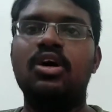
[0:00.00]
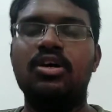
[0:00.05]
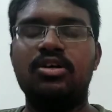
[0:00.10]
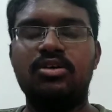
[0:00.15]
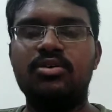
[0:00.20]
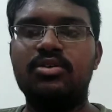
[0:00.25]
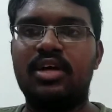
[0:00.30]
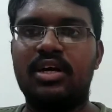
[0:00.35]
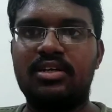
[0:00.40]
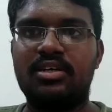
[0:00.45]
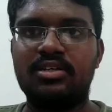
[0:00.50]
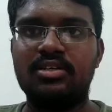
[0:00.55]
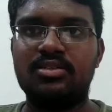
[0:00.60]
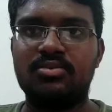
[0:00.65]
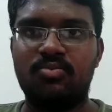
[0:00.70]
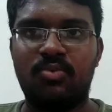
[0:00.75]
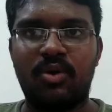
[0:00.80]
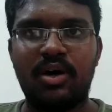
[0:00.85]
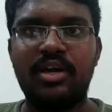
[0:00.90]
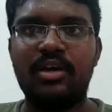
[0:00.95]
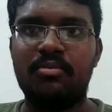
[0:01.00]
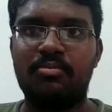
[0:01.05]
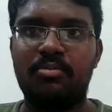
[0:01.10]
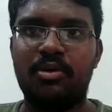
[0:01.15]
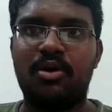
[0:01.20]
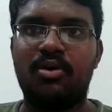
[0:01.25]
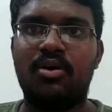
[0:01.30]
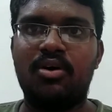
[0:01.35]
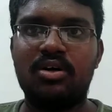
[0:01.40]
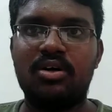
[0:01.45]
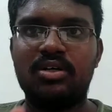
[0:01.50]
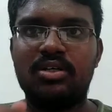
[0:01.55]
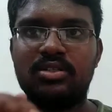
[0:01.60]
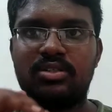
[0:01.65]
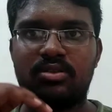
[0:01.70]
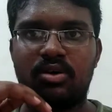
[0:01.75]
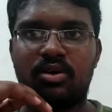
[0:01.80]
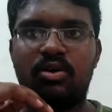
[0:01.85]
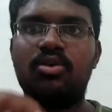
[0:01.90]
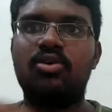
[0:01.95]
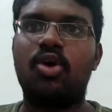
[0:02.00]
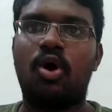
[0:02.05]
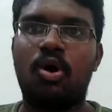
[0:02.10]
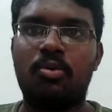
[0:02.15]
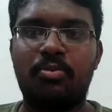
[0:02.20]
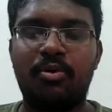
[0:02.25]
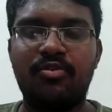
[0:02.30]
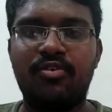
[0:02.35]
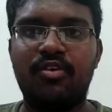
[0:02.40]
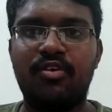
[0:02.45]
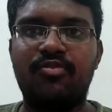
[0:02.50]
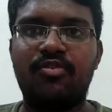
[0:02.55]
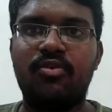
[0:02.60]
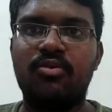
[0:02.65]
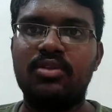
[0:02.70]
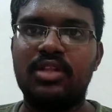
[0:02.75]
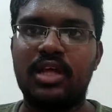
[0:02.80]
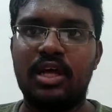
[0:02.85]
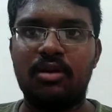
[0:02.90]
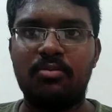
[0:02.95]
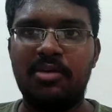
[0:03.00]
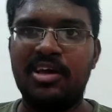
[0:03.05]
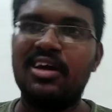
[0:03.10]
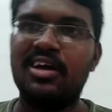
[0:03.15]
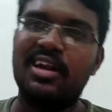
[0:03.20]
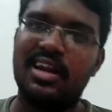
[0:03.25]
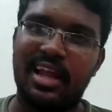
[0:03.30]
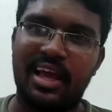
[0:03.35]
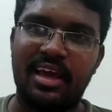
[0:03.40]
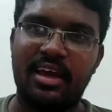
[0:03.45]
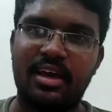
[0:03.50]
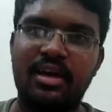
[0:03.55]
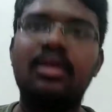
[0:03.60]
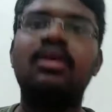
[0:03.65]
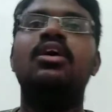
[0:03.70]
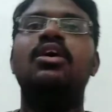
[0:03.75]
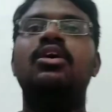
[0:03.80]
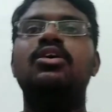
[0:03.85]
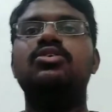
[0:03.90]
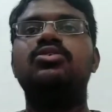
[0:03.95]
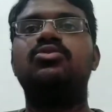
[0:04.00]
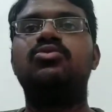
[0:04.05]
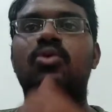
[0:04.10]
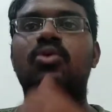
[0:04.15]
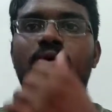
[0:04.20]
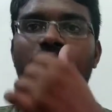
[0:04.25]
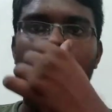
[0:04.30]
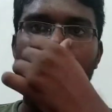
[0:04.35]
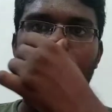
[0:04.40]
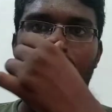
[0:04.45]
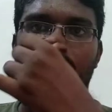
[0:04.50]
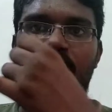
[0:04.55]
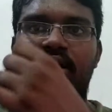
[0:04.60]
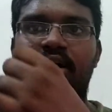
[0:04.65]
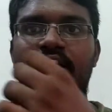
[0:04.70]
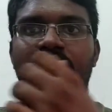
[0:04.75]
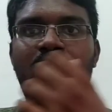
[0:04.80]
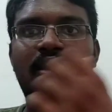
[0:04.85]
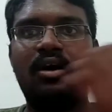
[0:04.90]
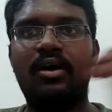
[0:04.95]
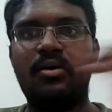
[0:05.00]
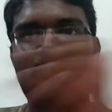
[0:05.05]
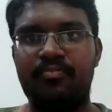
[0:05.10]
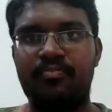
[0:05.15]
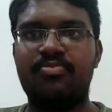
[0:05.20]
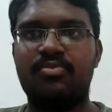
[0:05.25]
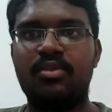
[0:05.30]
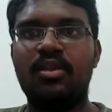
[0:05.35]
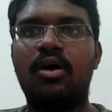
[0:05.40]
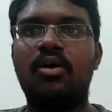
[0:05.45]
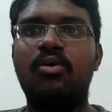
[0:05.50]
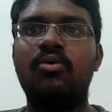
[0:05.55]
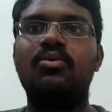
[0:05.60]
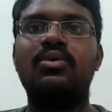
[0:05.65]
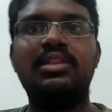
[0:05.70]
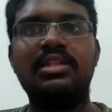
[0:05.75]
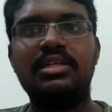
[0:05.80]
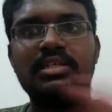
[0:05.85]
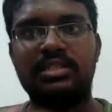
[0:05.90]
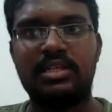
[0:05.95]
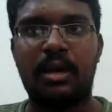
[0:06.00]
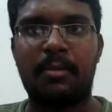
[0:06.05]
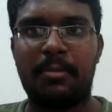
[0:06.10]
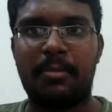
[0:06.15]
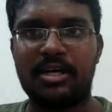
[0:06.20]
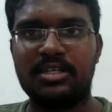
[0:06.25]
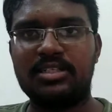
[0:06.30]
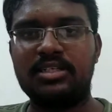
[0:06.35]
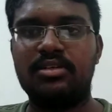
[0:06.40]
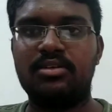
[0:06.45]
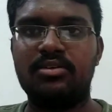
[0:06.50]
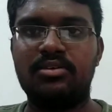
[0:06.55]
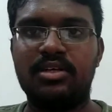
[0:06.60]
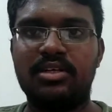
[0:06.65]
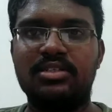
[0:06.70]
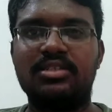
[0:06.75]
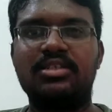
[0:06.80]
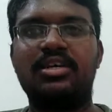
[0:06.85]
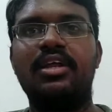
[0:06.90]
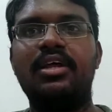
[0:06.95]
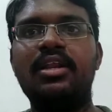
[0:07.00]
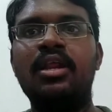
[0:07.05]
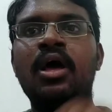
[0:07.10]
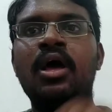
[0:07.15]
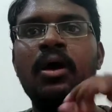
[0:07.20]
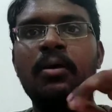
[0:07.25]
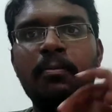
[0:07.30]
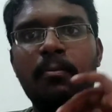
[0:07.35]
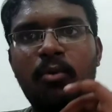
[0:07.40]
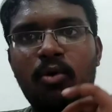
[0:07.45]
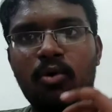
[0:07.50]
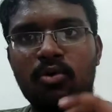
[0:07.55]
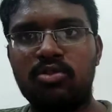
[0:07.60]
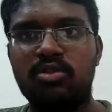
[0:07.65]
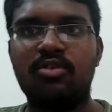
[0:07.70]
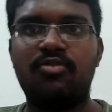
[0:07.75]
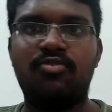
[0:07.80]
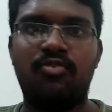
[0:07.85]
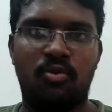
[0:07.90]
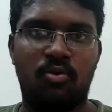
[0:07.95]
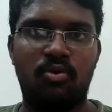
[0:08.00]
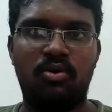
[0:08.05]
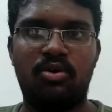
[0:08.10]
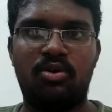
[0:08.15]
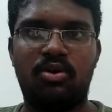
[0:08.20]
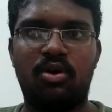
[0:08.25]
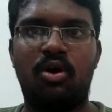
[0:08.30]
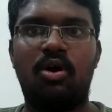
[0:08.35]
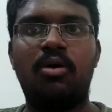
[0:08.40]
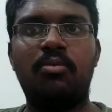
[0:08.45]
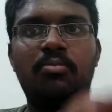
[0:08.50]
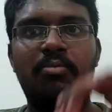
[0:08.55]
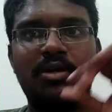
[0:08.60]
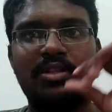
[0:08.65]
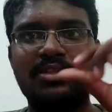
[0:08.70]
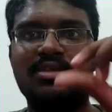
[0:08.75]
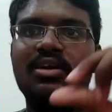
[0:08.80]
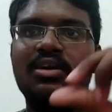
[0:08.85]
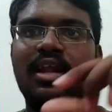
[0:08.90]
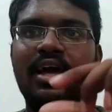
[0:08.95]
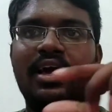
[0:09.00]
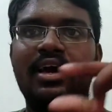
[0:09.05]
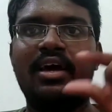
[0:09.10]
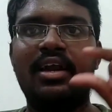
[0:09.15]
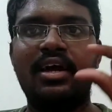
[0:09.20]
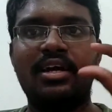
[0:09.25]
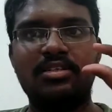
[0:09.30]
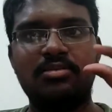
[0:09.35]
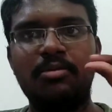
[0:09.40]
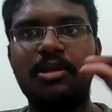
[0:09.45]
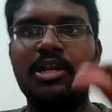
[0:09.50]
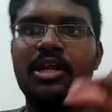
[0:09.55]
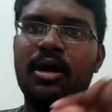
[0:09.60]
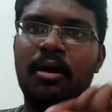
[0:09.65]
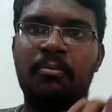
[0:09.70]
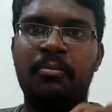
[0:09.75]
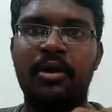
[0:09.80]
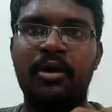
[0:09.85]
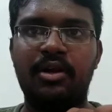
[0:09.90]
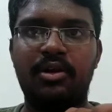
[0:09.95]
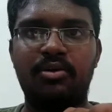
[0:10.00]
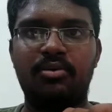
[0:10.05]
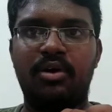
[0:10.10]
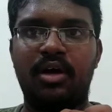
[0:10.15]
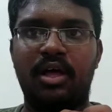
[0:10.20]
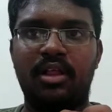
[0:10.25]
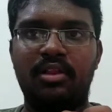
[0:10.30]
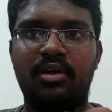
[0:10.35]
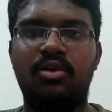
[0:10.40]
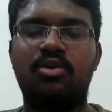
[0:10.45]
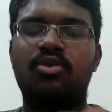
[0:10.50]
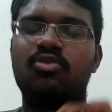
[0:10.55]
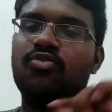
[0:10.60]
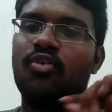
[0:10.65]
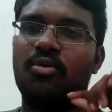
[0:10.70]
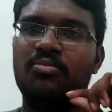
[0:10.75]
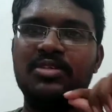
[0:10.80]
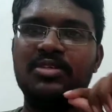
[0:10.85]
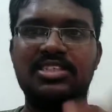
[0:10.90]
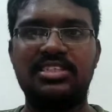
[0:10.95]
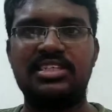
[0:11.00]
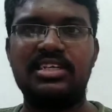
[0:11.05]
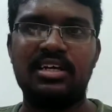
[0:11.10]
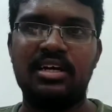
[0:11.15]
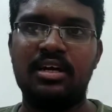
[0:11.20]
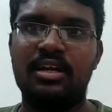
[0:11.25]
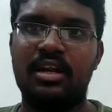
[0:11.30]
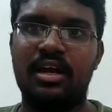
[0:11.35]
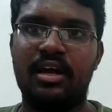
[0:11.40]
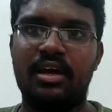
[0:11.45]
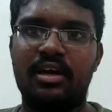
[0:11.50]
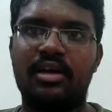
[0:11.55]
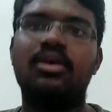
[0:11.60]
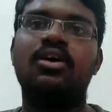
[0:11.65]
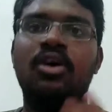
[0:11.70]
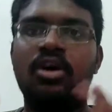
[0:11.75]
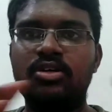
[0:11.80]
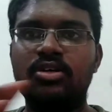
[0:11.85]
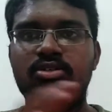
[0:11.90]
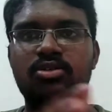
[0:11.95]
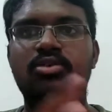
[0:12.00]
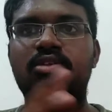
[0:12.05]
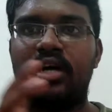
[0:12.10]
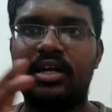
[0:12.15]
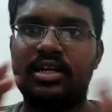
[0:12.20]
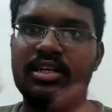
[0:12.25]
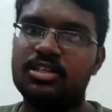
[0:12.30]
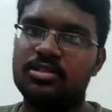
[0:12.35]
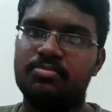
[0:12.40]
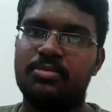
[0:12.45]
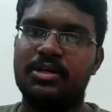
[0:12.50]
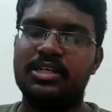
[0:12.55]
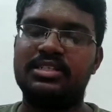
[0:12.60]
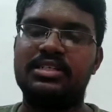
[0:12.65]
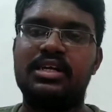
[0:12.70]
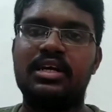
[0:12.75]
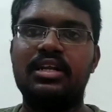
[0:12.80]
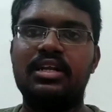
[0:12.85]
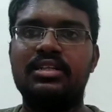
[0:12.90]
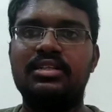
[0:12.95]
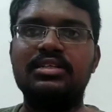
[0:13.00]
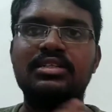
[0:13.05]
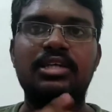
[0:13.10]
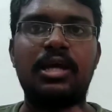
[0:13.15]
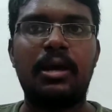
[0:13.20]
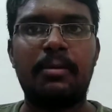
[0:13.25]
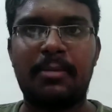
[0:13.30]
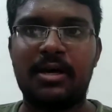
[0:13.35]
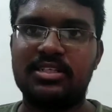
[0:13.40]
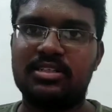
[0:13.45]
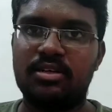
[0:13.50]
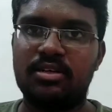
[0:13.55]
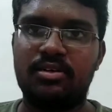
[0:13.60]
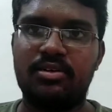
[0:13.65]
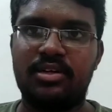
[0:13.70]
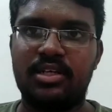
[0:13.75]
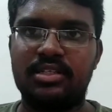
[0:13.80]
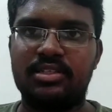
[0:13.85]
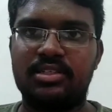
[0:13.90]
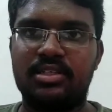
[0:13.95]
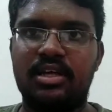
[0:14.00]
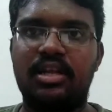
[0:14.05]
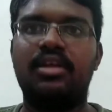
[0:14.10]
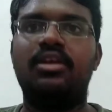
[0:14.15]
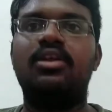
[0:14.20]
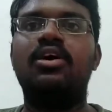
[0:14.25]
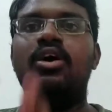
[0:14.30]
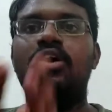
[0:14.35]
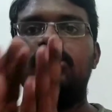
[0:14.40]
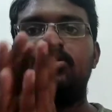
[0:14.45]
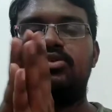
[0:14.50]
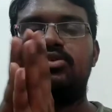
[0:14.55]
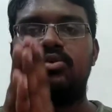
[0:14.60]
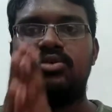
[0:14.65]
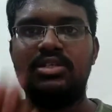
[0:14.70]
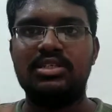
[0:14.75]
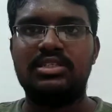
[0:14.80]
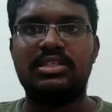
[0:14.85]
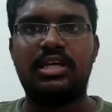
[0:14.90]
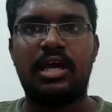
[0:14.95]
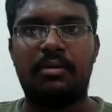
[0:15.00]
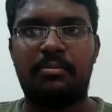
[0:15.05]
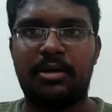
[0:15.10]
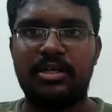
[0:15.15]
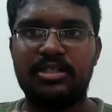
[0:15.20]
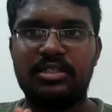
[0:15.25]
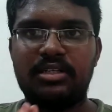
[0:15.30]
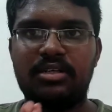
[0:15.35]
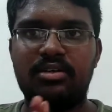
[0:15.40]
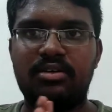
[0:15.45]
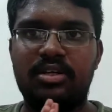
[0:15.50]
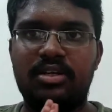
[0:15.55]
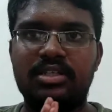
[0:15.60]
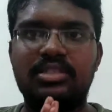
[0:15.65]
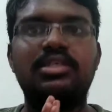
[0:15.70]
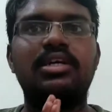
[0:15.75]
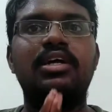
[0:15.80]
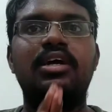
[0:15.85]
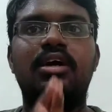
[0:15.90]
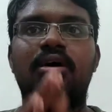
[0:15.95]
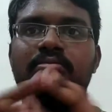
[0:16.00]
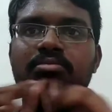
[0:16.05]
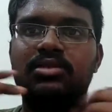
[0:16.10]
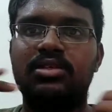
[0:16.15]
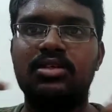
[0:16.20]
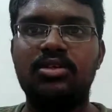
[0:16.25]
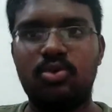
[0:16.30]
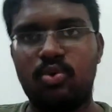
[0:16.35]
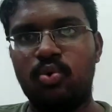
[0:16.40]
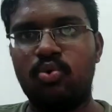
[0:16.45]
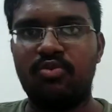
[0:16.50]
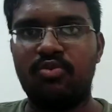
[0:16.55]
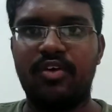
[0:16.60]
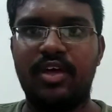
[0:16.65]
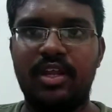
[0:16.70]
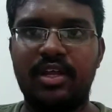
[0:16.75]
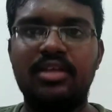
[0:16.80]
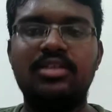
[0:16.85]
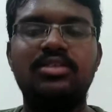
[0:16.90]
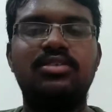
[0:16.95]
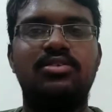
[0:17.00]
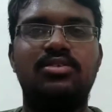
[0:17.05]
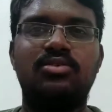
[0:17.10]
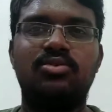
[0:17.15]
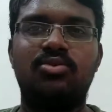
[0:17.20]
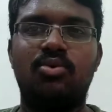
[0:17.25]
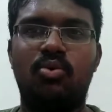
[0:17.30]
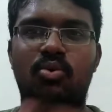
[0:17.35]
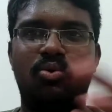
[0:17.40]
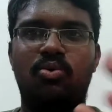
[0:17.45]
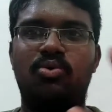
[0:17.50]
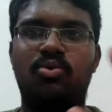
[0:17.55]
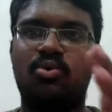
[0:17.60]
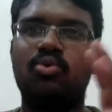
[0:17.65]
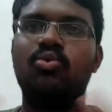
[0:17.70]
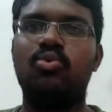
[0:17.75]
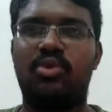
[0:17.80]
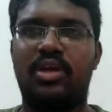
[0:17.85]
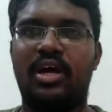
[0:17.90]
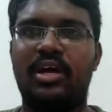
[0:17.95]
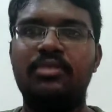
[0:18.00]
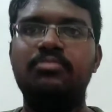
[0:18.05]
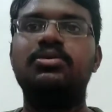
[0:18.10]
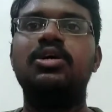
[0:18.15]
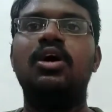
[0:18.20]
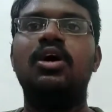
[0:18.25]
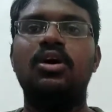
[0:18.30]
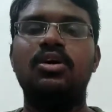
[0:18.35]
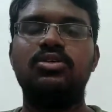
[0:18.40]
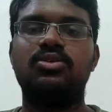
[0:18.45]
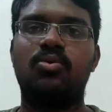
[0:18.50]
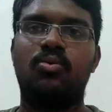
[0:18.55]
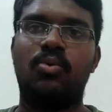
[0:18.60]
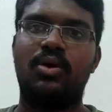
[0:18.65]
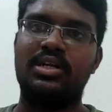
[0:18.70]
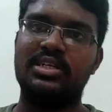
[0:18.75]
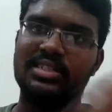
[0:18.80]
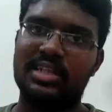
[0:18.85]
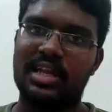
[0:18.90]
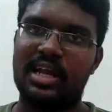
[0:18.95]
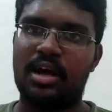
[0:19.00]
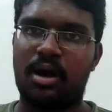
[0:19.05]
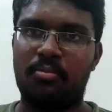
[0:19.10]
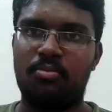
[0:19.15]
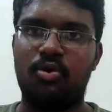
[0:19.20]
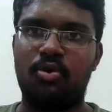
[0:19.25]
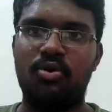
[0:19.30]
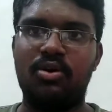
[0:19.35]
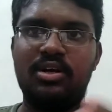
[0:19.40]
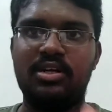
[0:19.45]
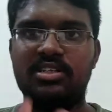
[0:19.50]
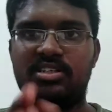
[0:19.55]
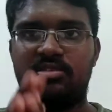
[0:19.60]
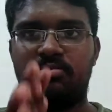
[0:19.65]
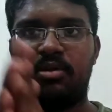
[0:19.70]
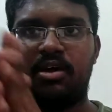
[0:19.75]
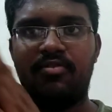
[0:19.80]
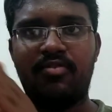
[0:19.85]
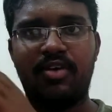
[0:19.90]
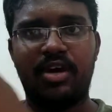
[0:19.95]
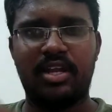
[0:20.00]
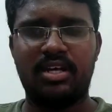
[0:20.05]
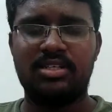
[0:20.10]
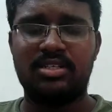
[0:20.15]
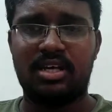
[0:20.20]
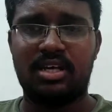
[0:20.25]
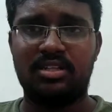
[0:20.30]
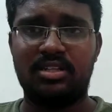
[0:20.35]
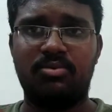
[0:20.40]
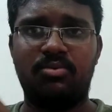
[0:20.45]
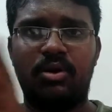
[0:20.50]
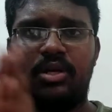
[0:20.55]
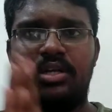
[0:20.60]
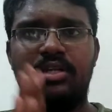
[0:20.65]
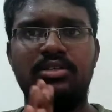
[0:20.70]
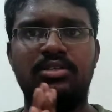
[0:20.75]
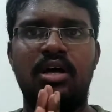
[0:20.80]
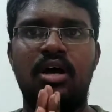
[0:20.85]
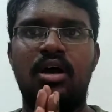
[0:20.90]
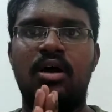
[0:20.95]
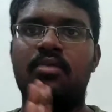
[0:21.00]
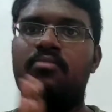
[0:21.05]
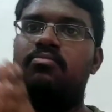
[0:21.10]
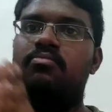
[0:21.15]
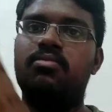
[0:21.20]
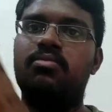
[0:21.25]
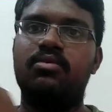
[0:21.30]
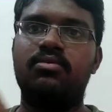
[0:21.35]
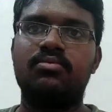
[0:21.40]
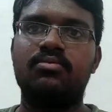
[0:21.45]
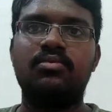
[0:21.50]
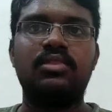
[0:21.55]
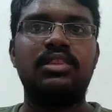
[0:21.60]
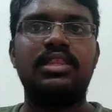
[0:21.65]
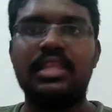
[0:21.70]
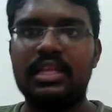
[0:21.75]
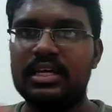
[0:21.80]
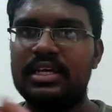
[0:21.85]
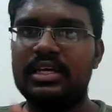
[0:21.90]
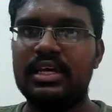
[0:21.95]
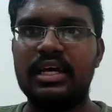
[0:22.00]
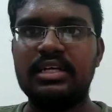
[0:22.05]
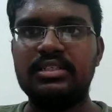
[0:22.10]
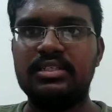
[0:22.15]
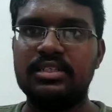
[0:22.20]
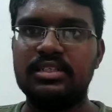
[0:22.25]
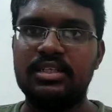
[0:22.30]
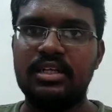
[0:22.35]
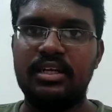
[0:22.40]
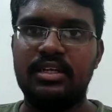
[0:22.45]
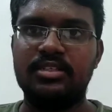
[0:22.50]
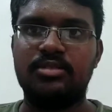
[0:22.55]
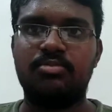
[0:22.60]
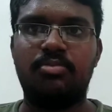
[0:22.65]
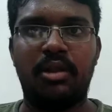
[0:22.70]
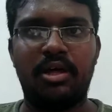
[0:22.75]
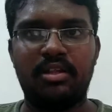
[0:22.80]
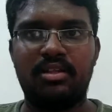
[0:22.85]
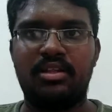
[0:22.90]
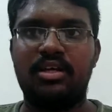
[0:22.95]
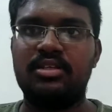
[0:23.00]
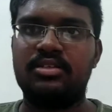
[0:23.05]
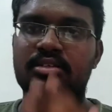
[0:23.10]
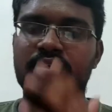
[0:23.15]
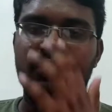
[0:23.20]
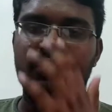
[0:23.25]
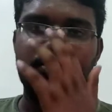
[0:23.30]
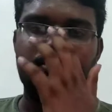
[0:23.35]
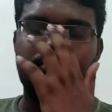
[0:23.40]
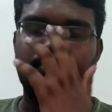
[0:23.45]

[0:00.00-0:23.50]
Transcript: So that is why, because on top of your phone there will be a layer. So now in this capacitive touchscreen, both the phone top and the layer has been combined together to form a single layer. So that is basically this capacitive touchscreen. So this capacitive touchscreen comes in two variants, so two types. So one is like AMOLED display, whereas other one is LCD display. That's it.